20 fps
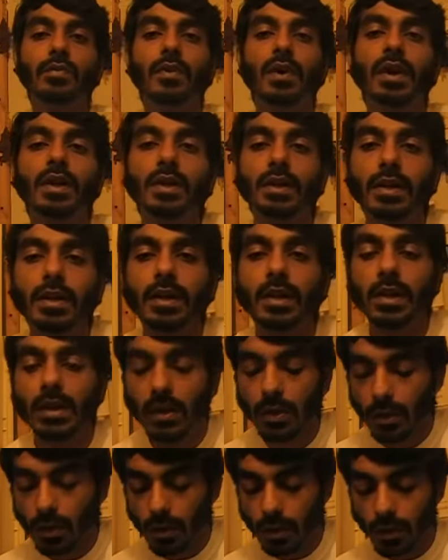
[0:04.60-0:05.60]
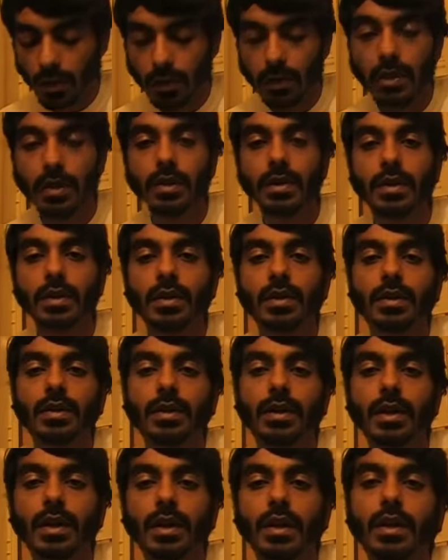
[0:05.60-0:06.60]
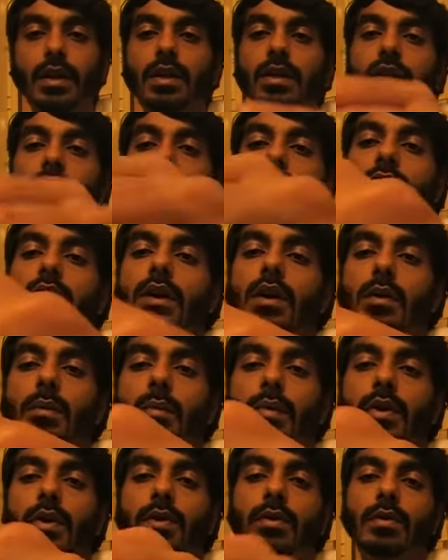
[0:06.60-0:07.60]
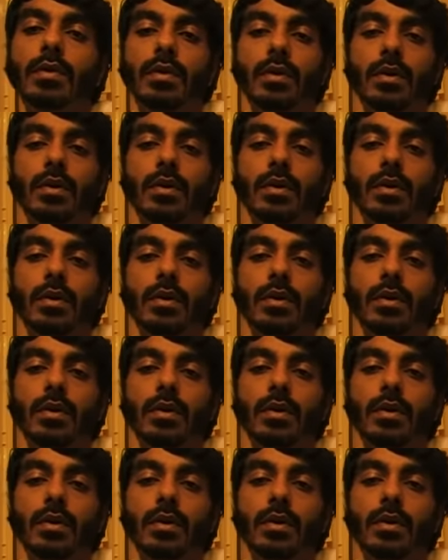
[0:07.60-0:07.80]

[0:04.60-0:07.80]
finally a log that I think I'll pick.